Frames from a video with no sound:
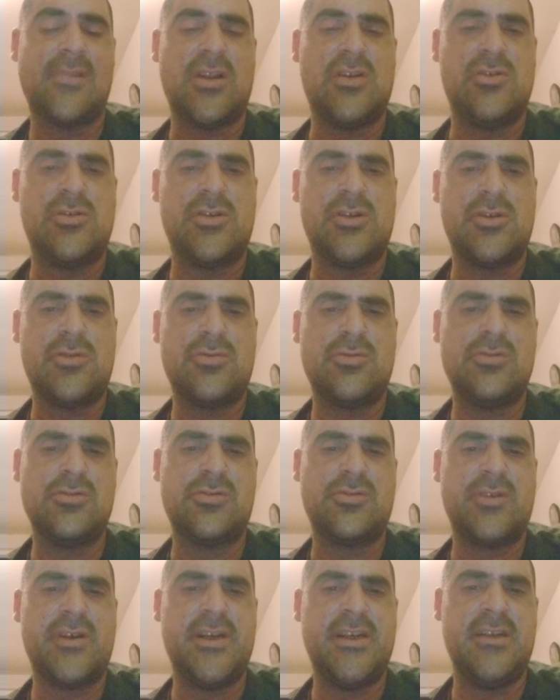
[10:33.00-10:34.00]
who
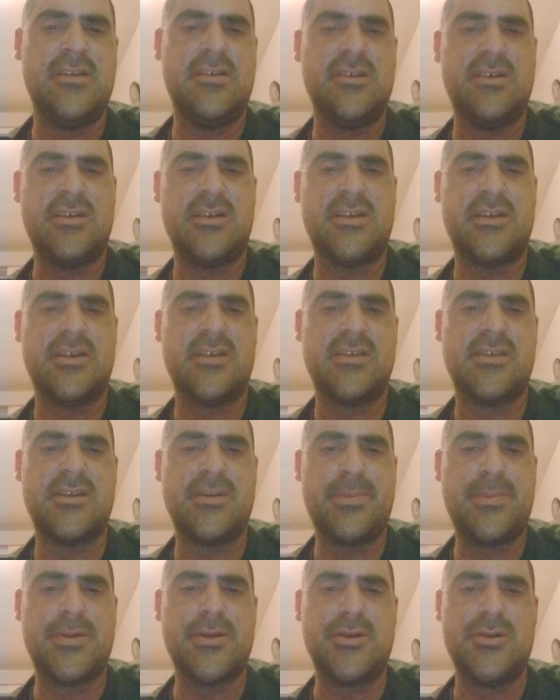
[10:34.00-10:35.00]
knows, right? It's
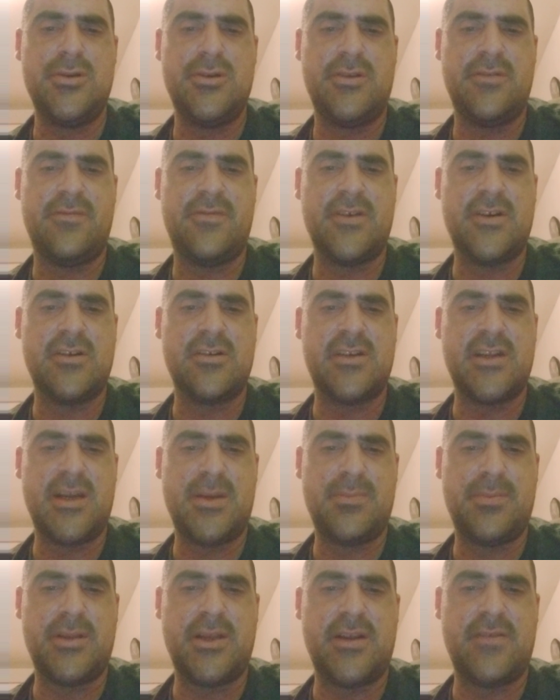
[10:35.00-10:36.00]
up to you to figure
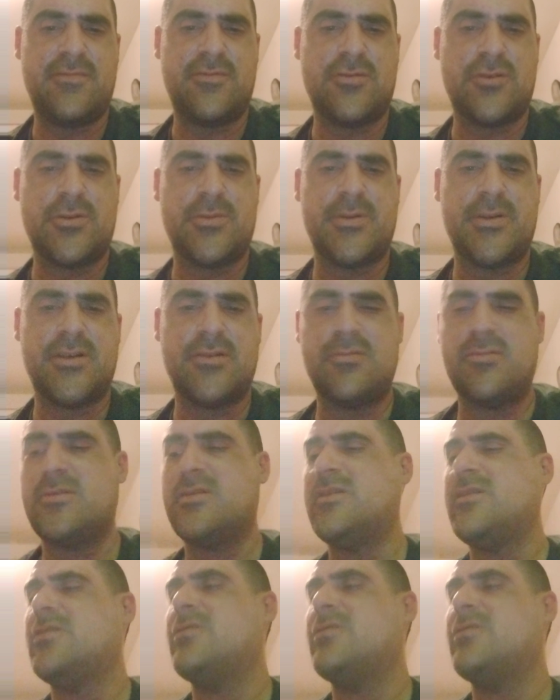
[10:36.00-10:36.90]
that platform out